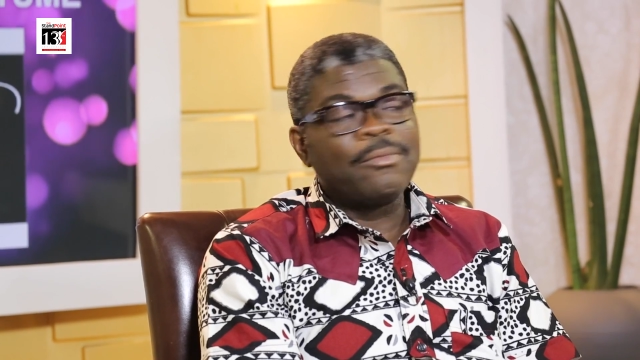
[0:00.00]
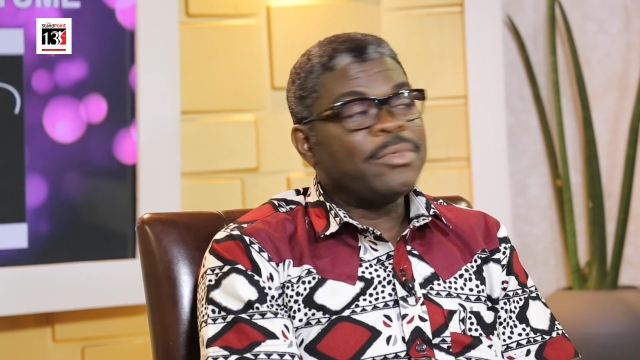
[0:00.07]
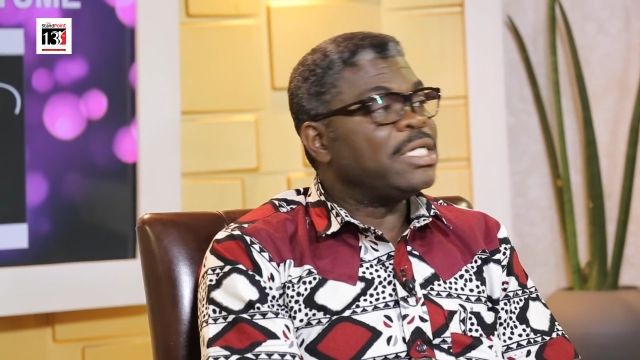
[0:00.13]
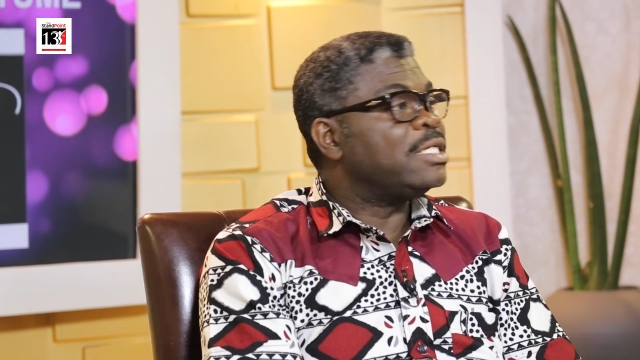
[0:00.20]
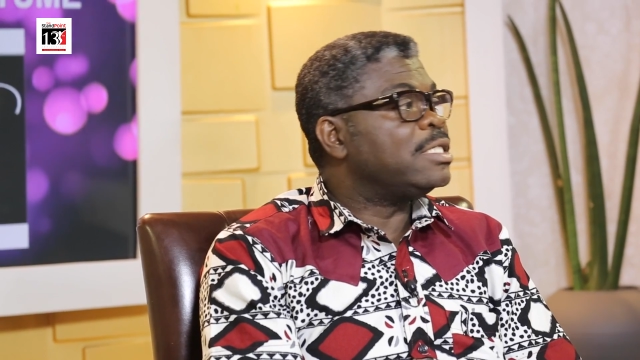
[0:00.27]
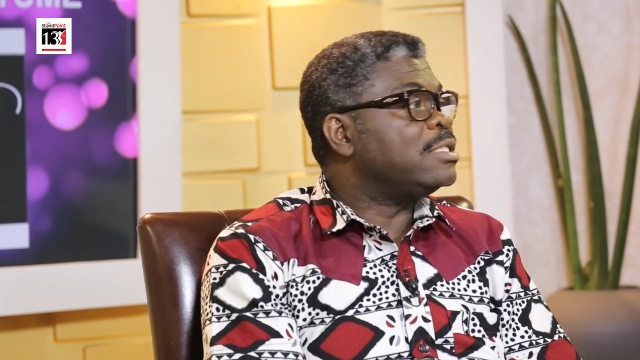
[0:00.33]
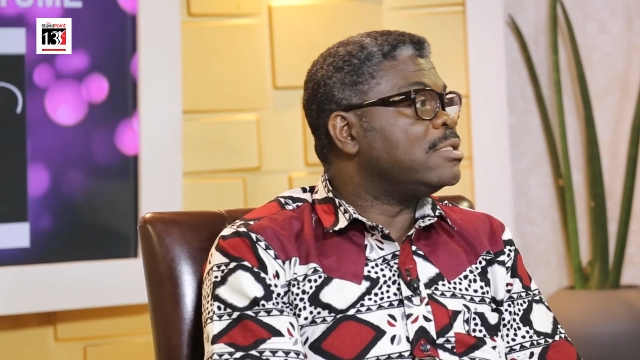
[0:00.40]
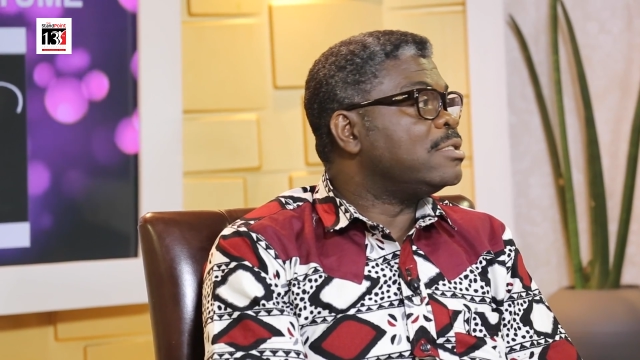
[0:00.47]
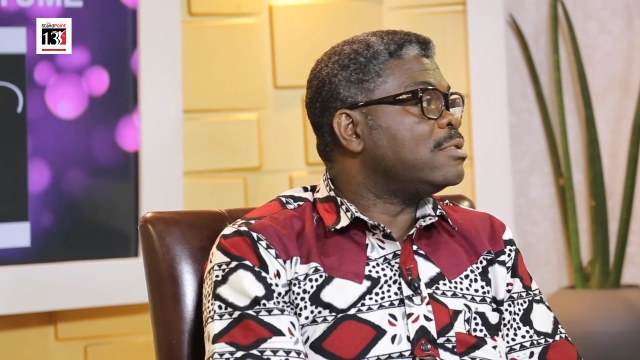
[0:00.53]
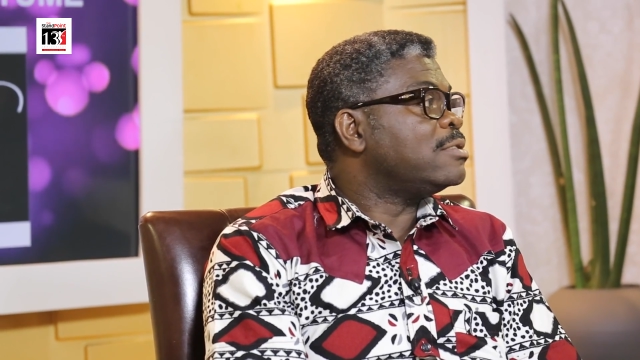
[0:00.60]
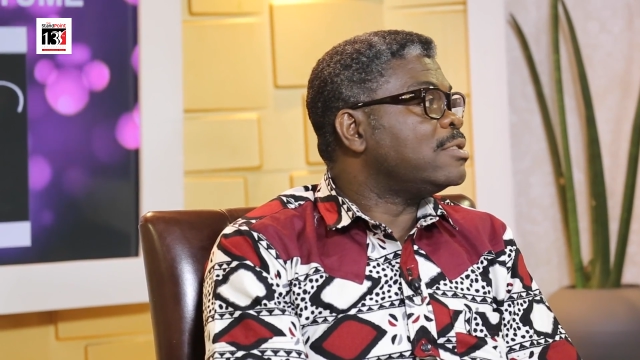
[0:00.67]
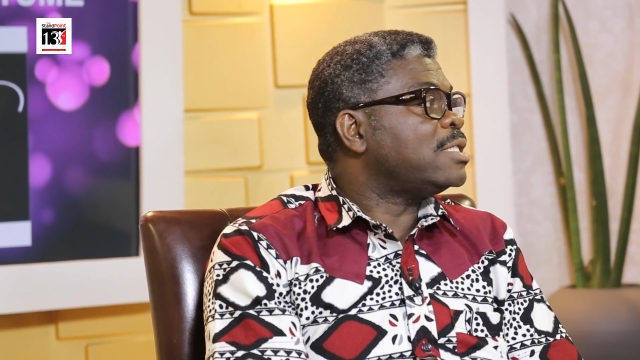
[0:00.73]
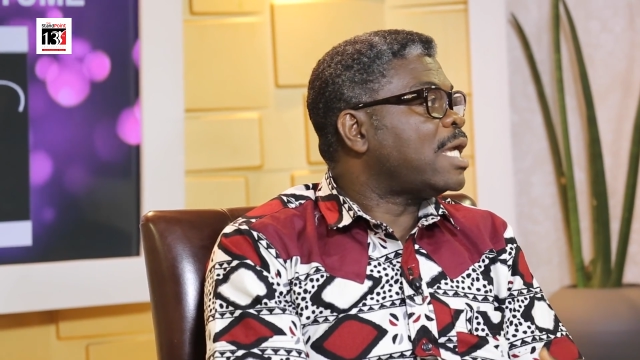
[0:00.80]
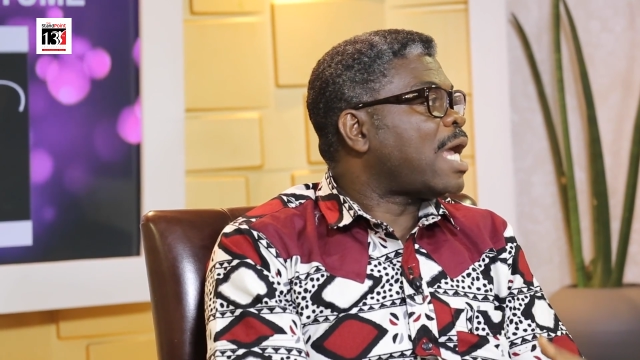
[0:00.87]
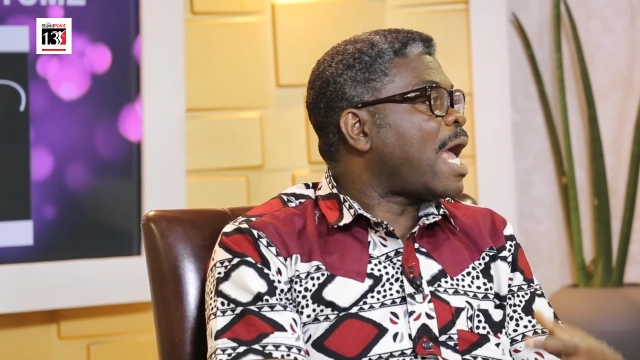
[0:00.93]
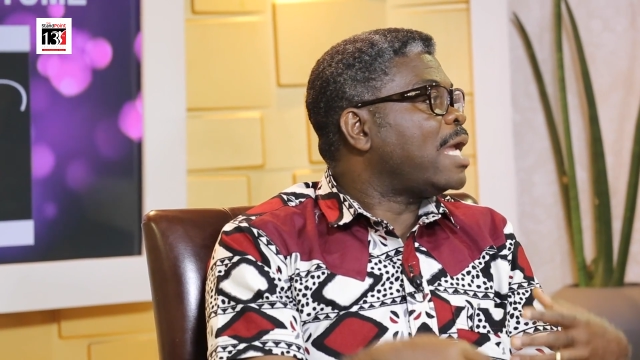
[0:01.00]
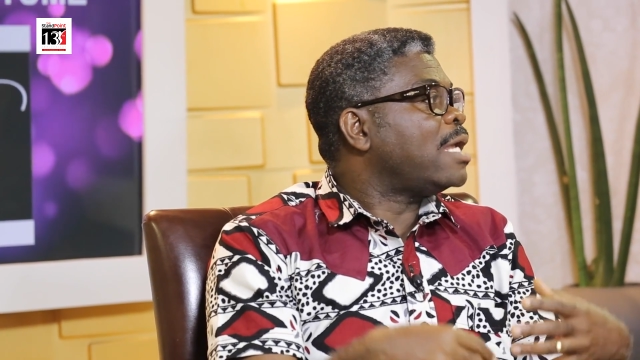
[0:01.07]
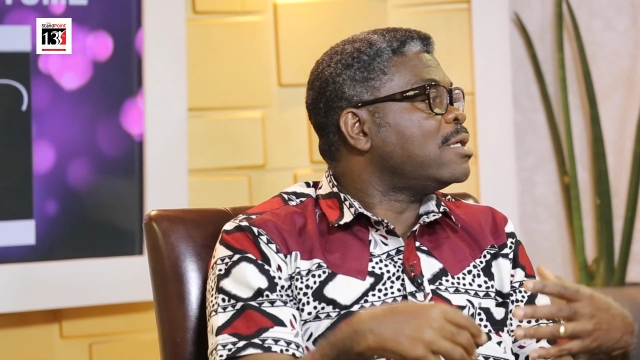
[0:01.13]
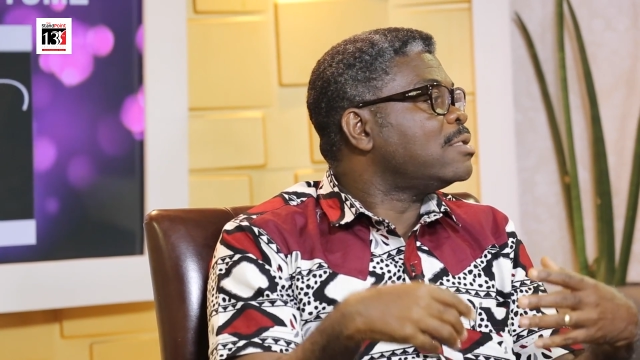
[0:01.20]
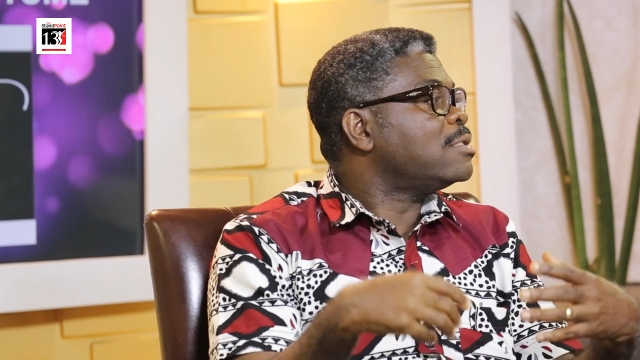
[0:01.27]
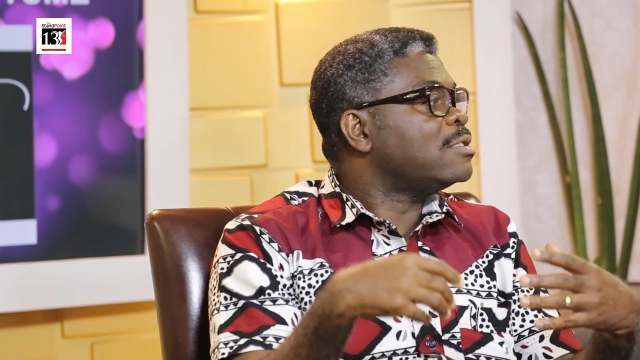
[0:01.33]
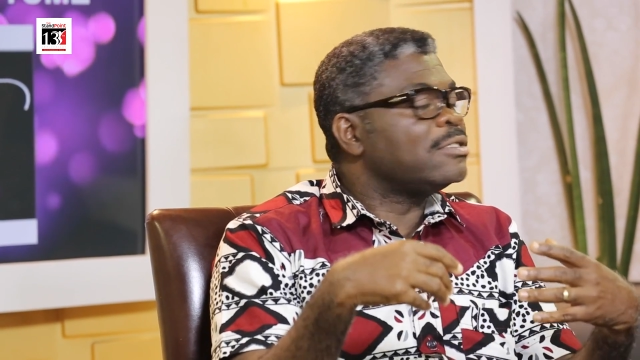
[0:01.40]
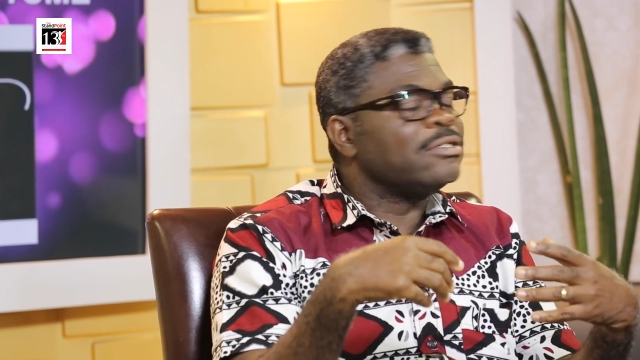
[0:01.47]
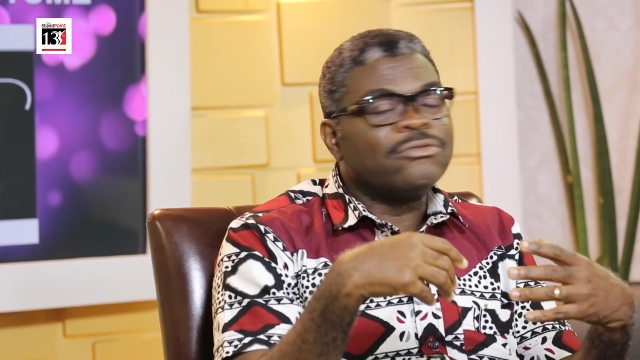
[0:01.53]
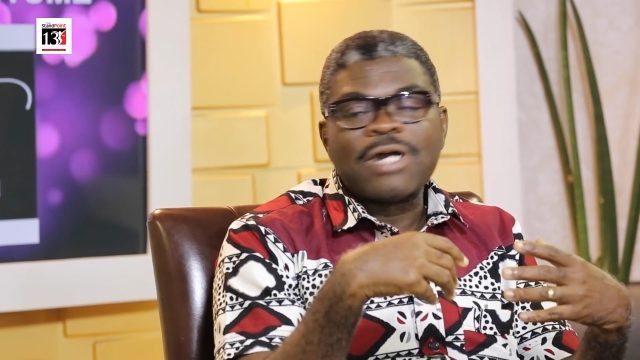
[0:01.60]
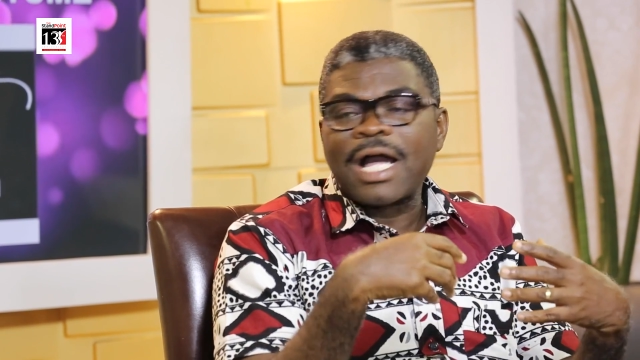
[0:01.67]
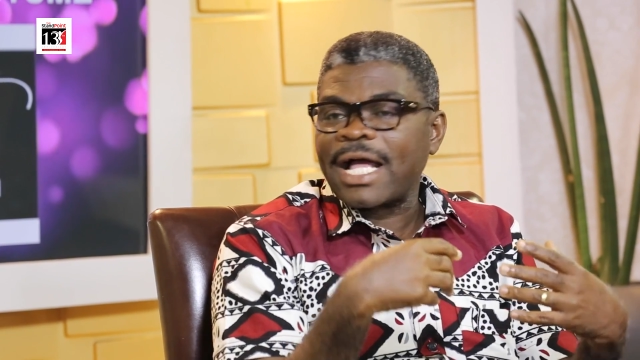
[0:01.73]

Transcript: you